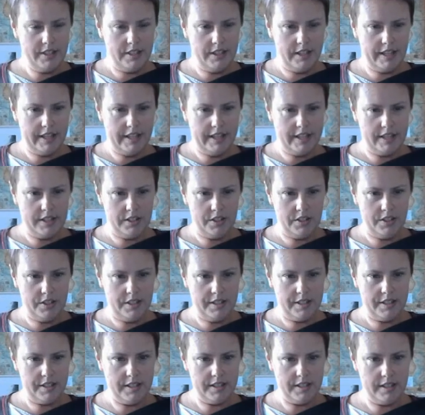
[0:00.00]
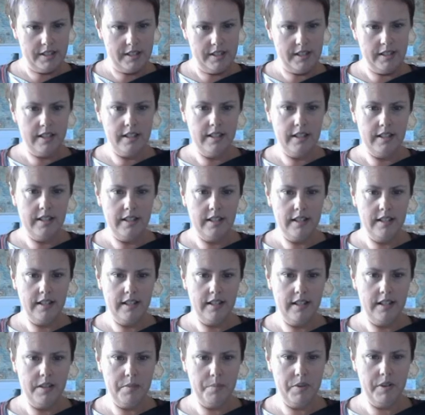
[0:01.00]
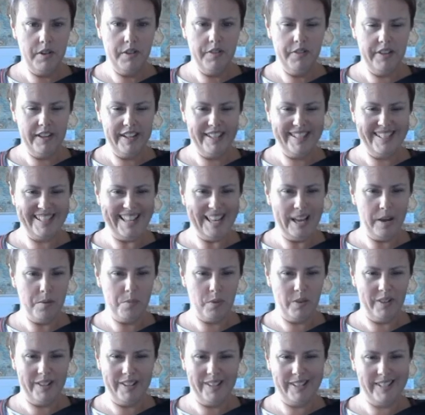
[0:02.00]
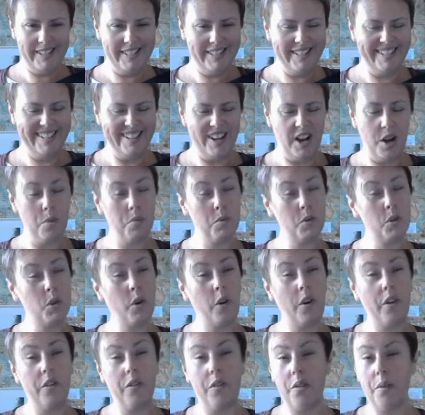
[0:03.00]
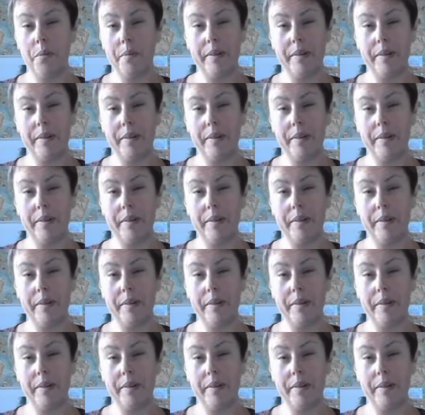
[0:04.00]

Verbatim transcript: So this is, I guess, just a bit of an example.